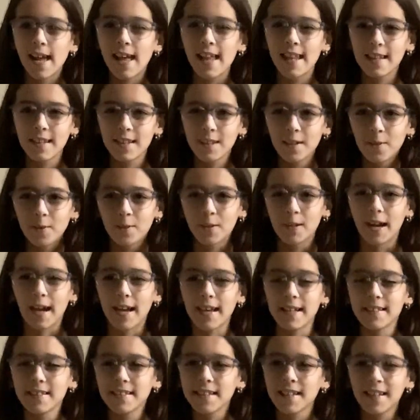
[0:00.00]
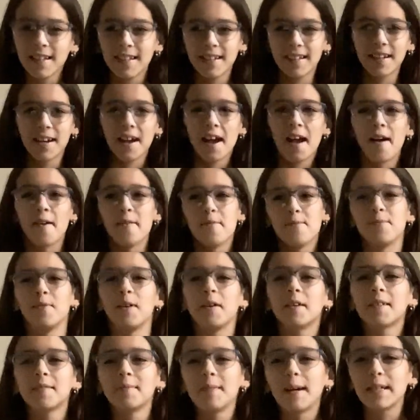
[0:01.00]
Hello guys,
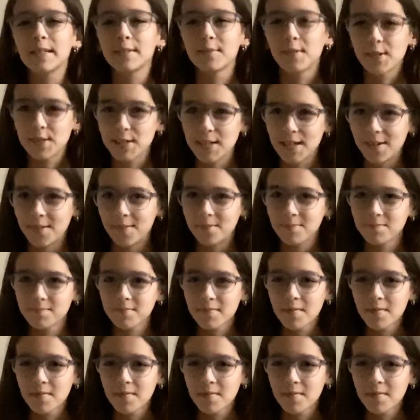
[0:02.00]
welcome back to my channel.